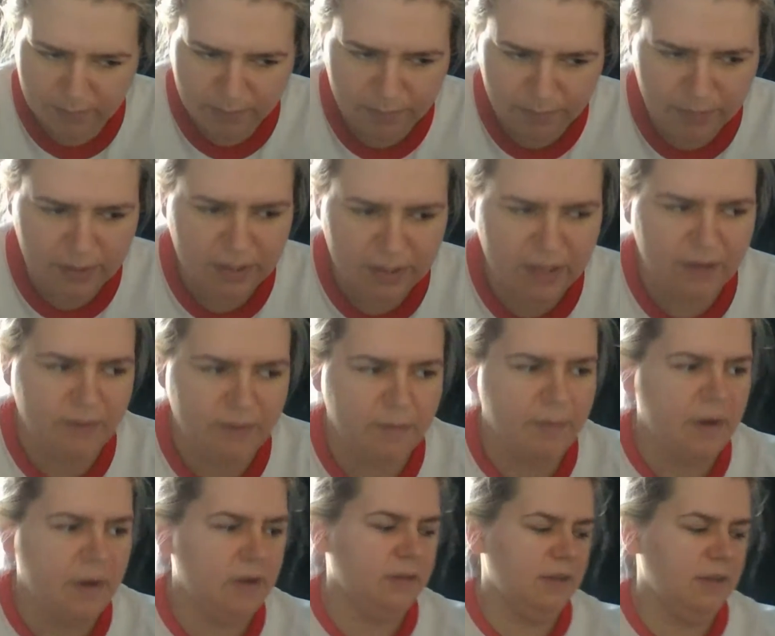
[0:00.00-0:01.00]
But I
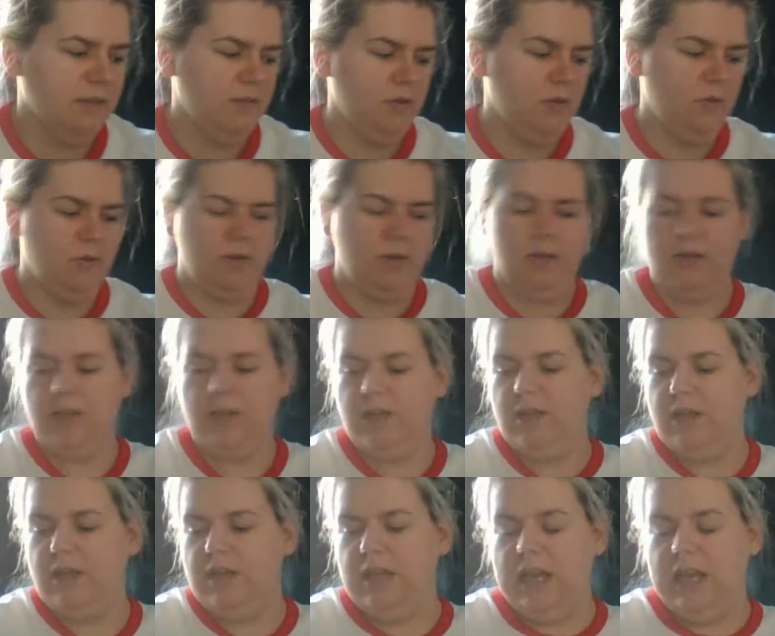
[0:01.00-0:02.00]
apparently have known
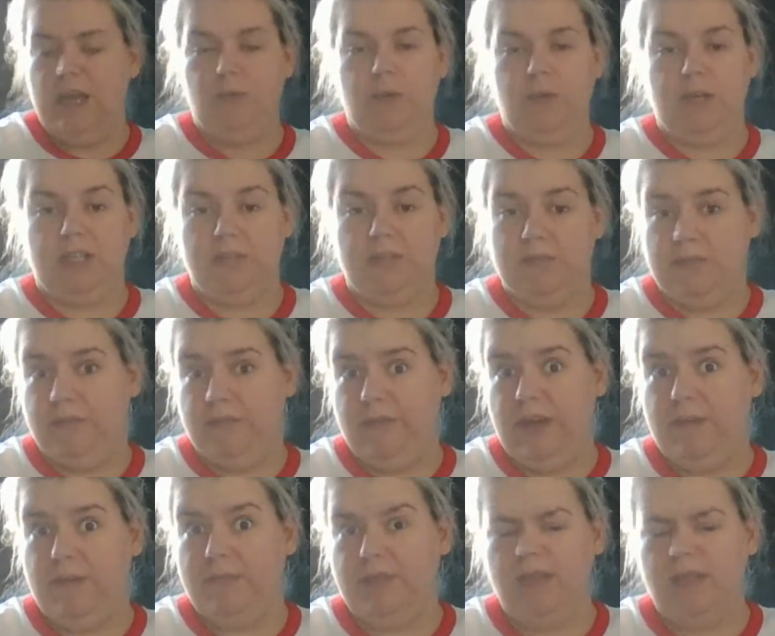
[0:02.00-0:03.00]
it when it comes to
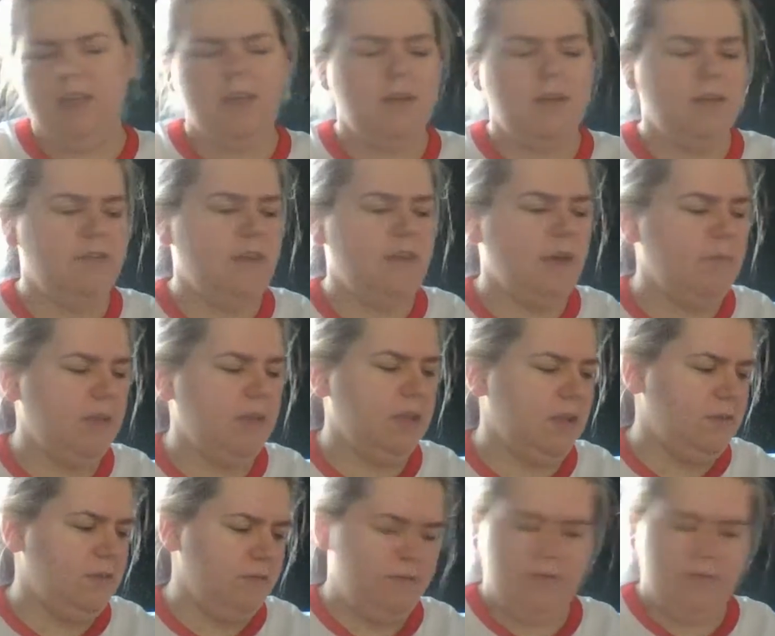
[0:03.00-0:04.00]
family. Family
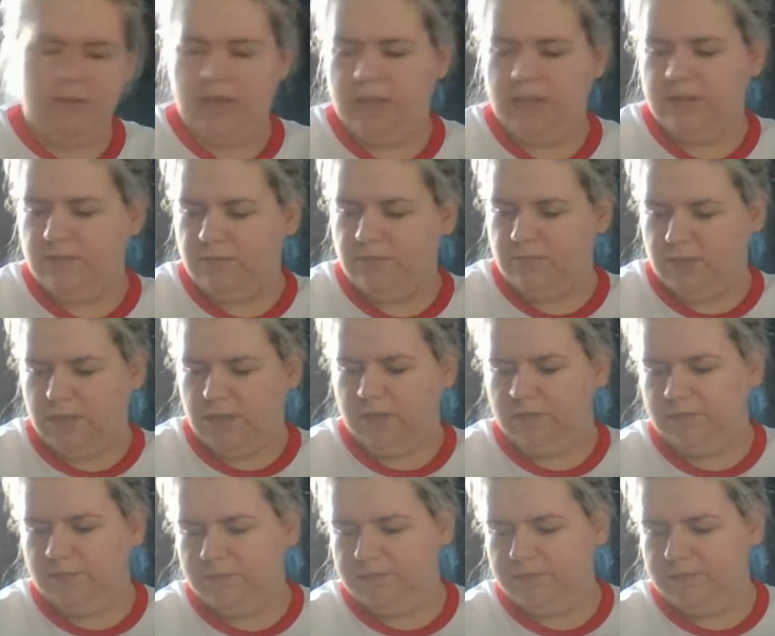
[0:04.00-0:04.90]
love isn't real,